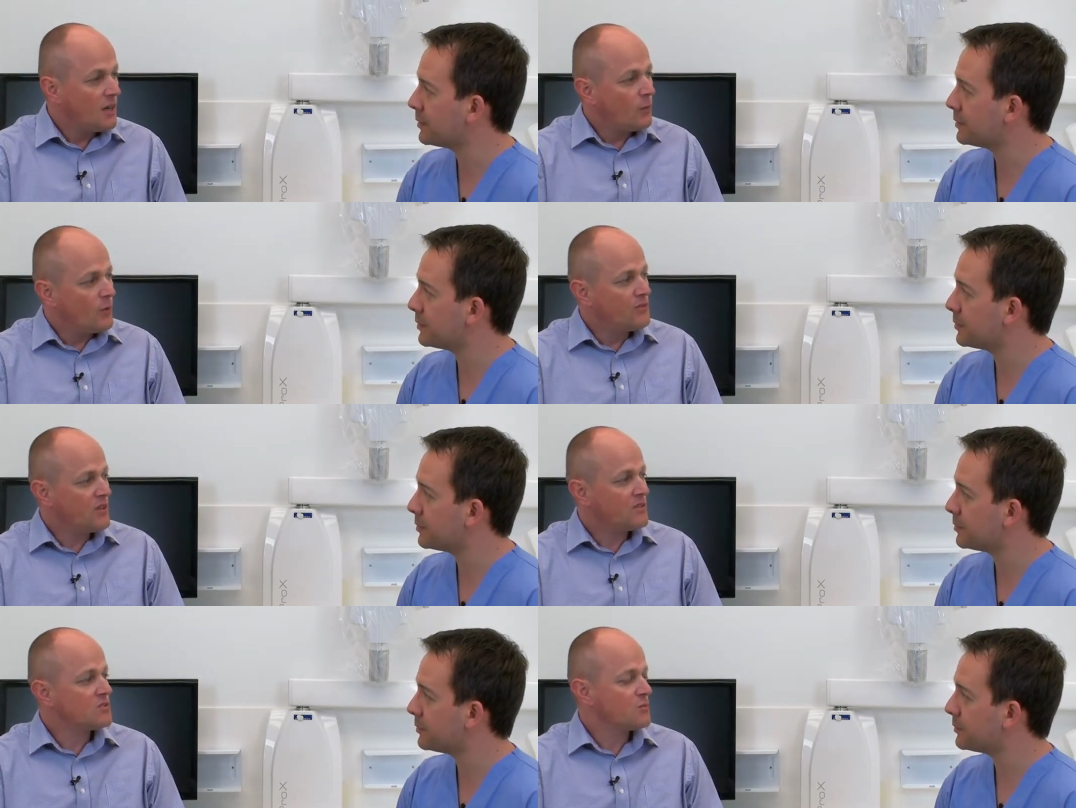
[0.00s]
Speaker 1: Uh,
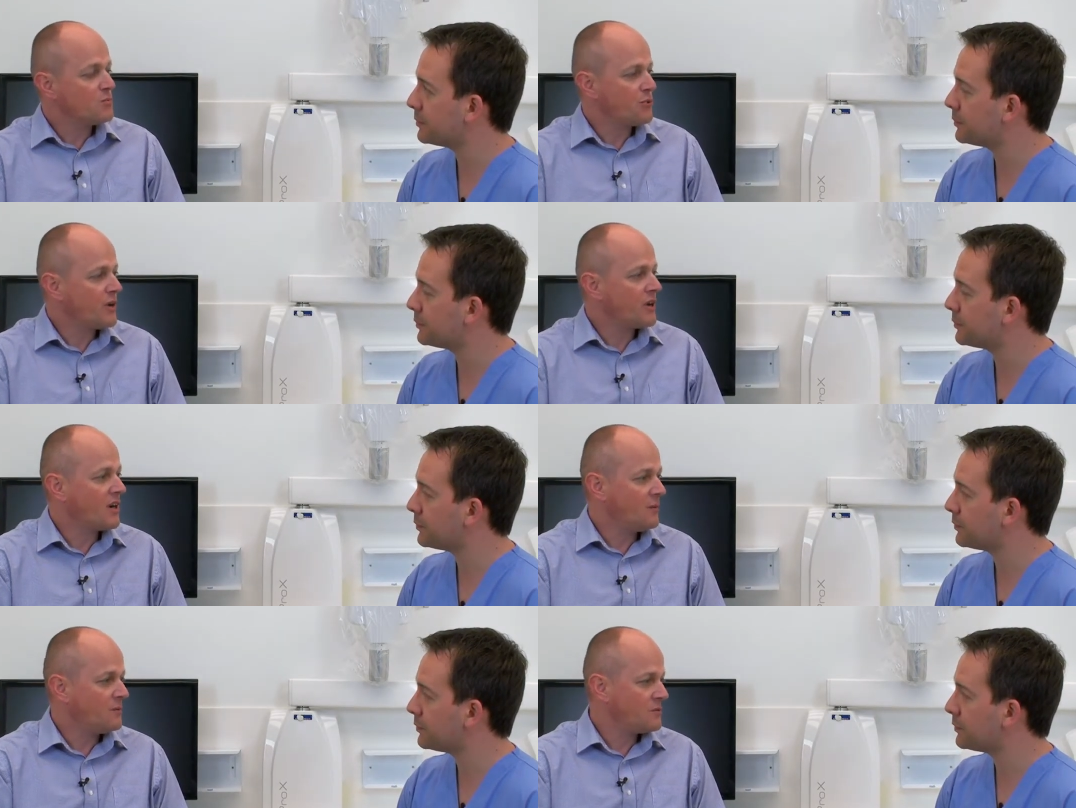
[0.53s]
we've done some
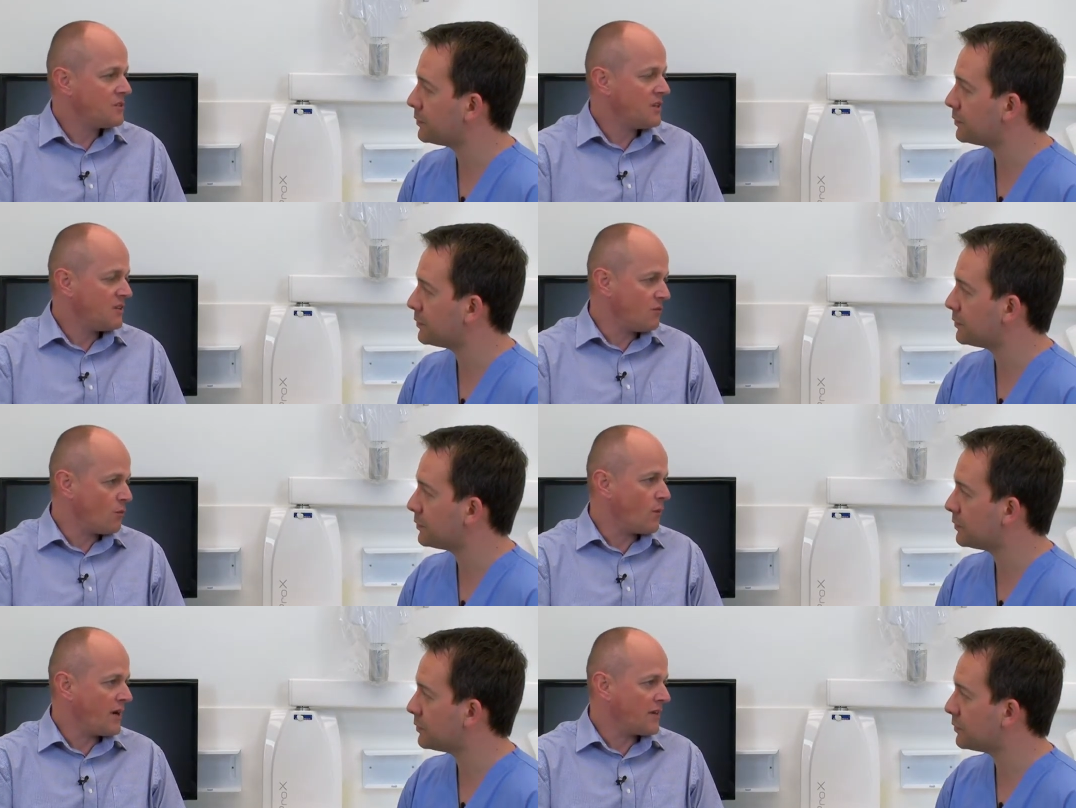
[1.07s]
programs
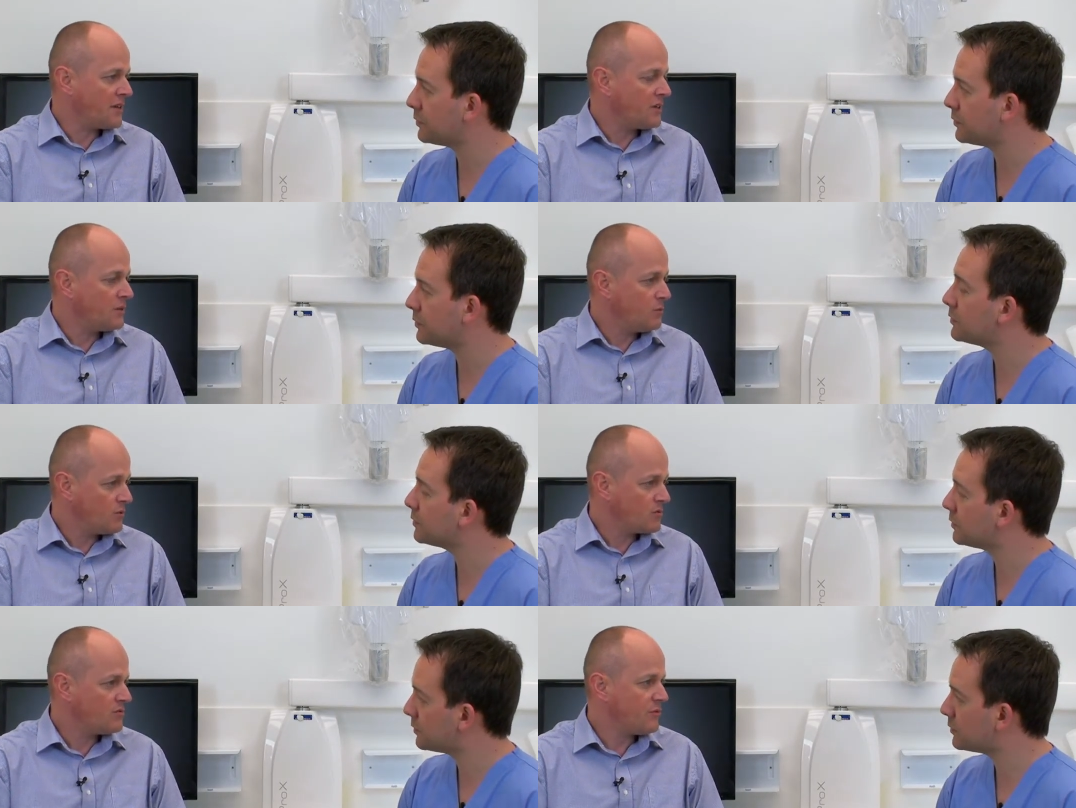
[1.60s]
in Rwanda,
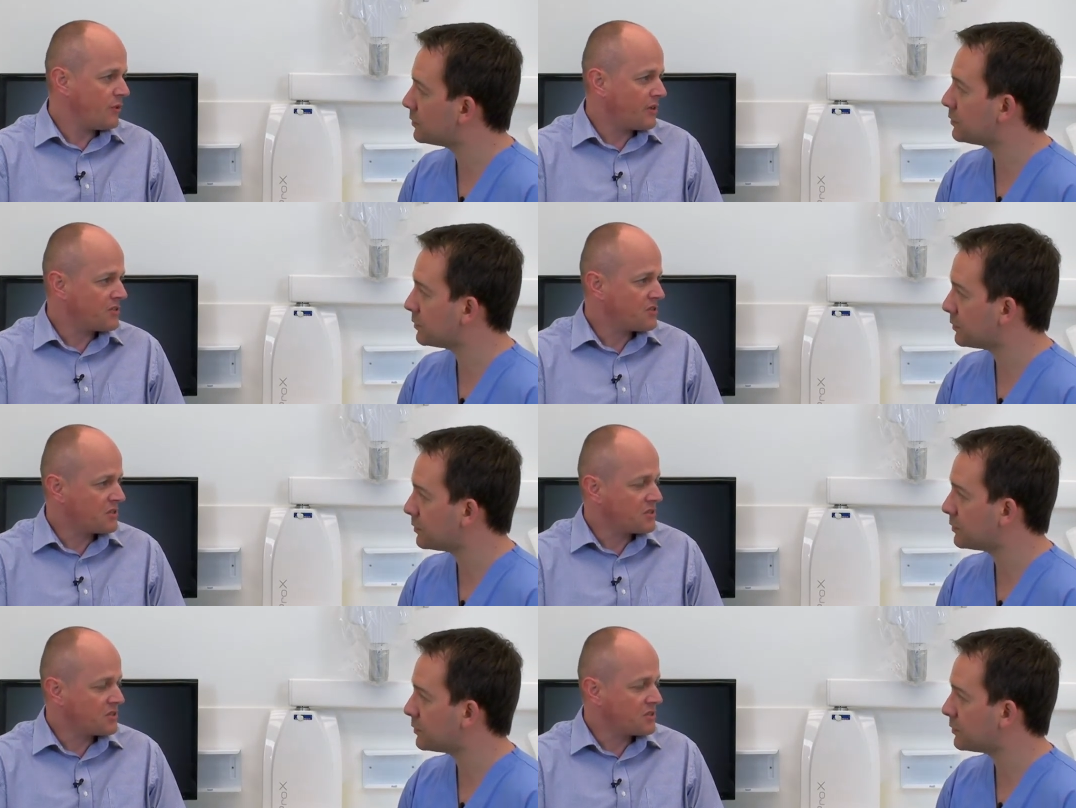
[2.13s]
which are very